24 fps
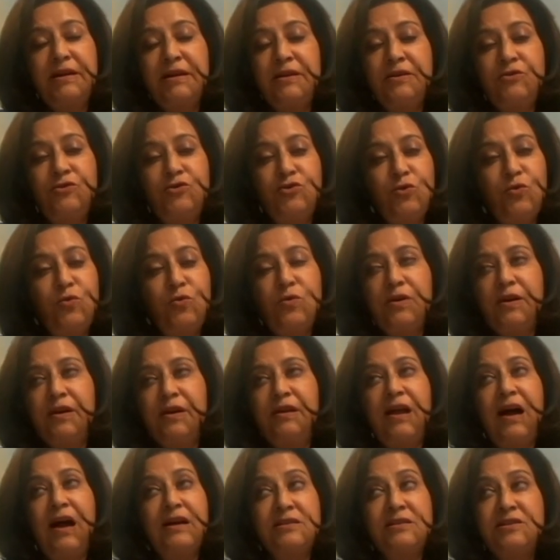in
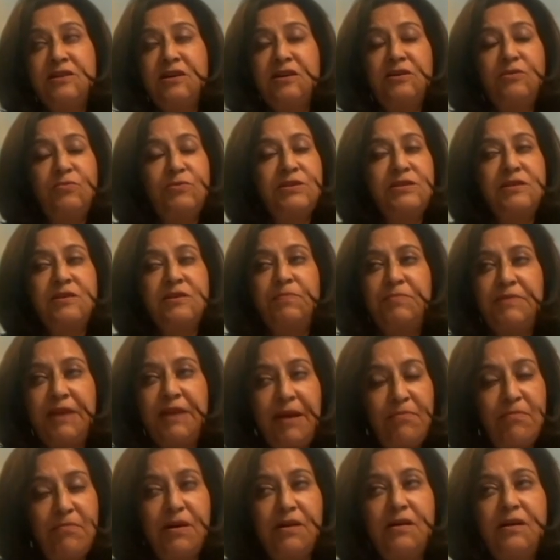June. Last year it was
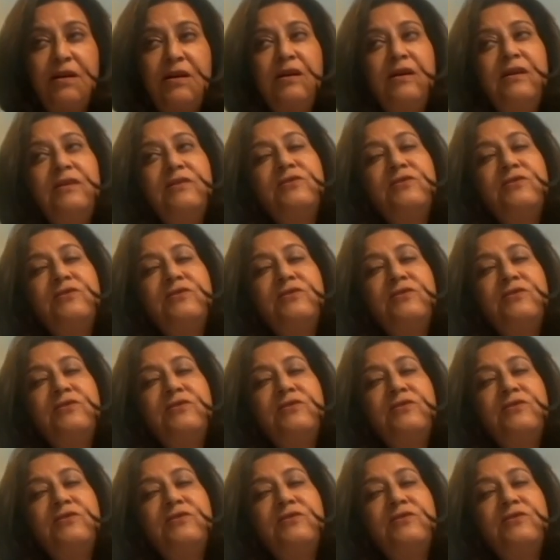September.